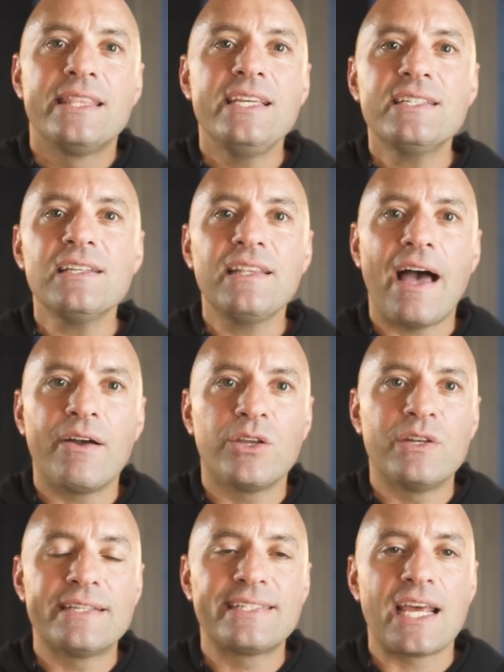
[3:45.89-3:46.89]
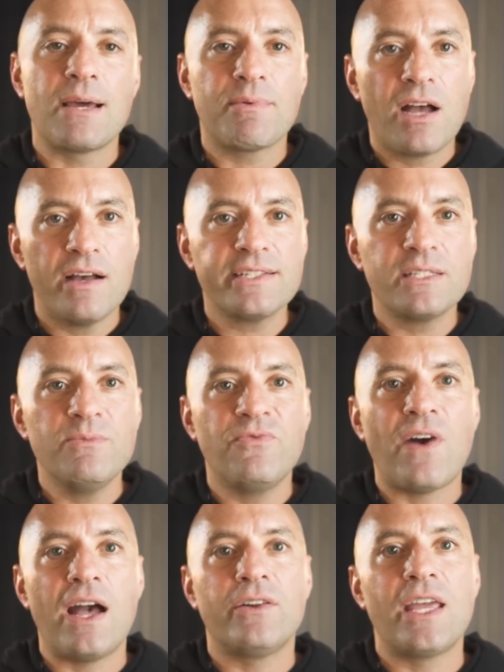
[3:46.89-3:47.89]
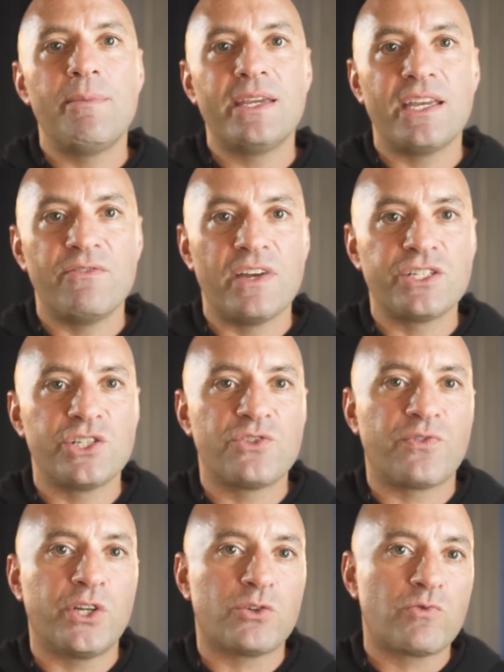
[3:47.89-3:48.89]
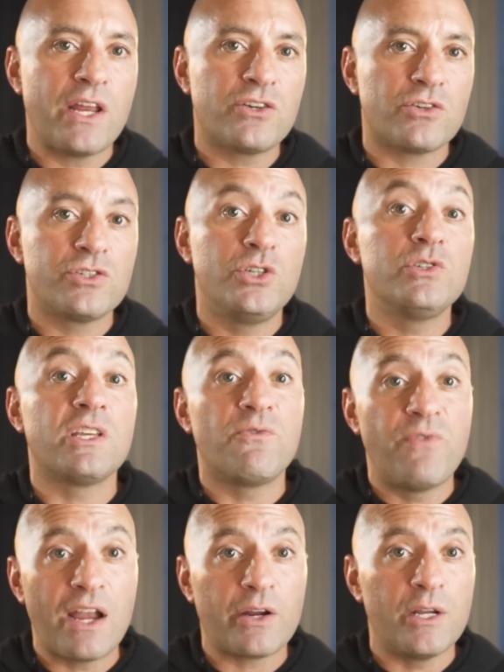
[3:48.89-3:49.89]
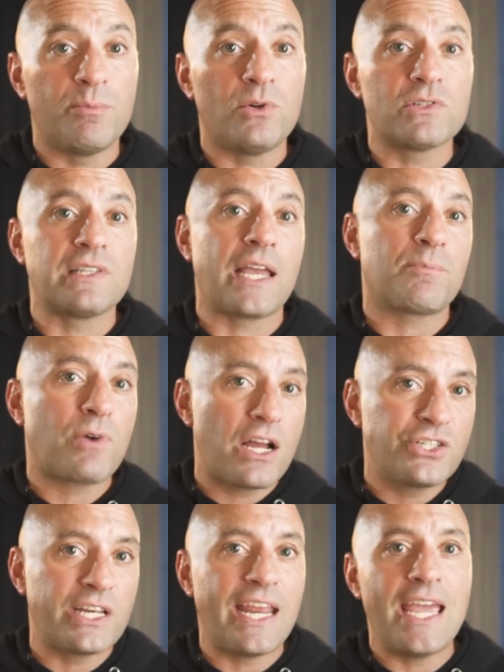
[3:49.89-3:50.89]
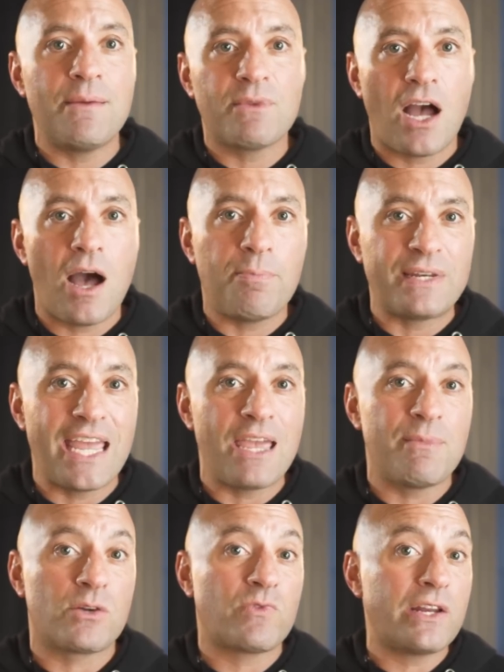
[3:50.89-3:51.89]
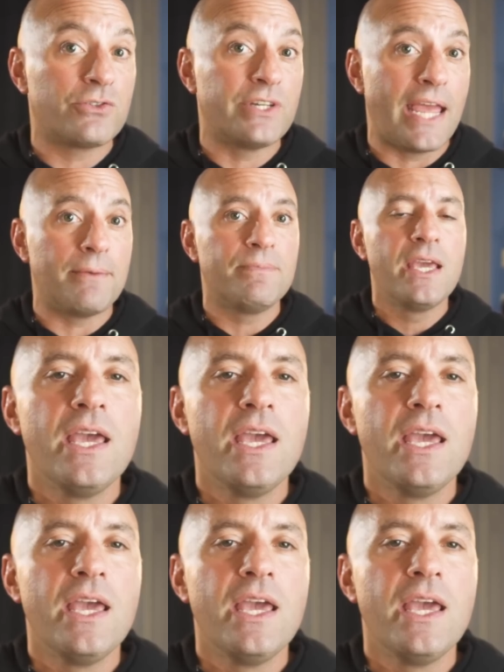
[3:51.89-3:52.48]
These allow you to set up custom file naming conventions for your renders using variables like project name, comp name, and render date.